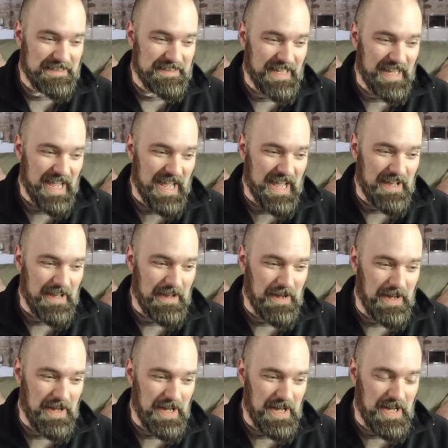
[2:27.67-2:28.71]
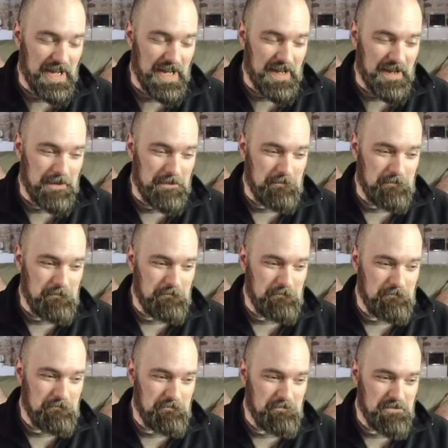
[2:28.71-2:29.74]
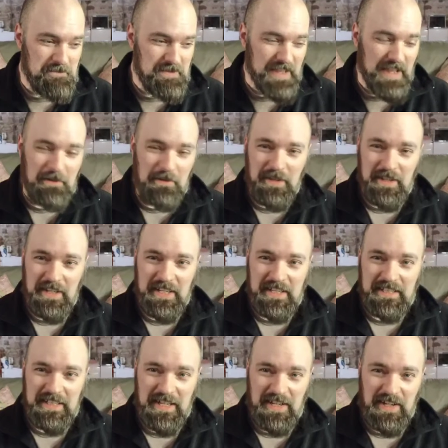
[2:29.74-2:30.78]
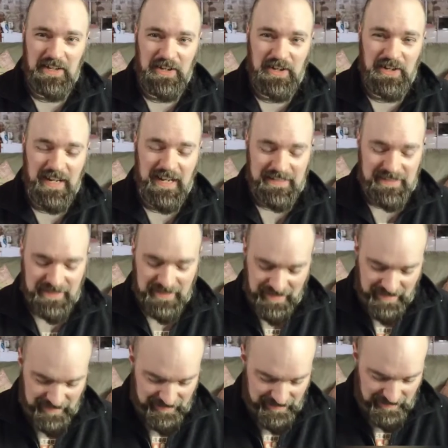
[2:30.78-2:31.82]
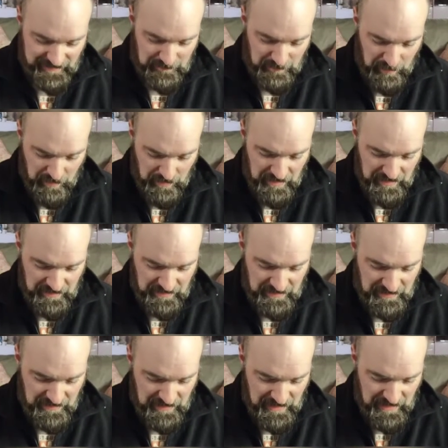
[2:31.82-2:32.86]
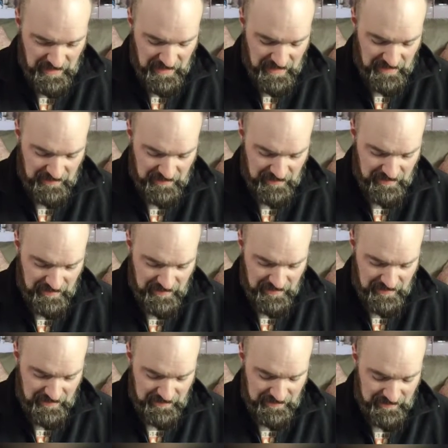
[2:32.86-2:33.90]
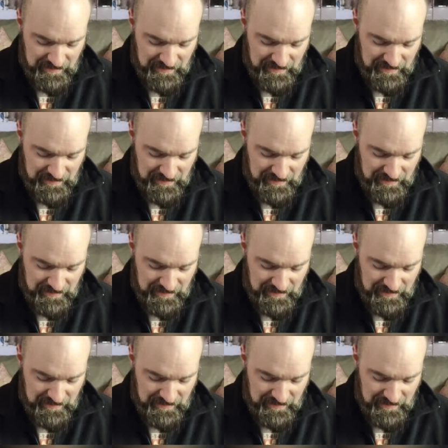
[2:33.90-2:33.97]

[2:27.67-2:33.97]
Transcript: yeah, um, not really a, a, good idea at this point. And uh,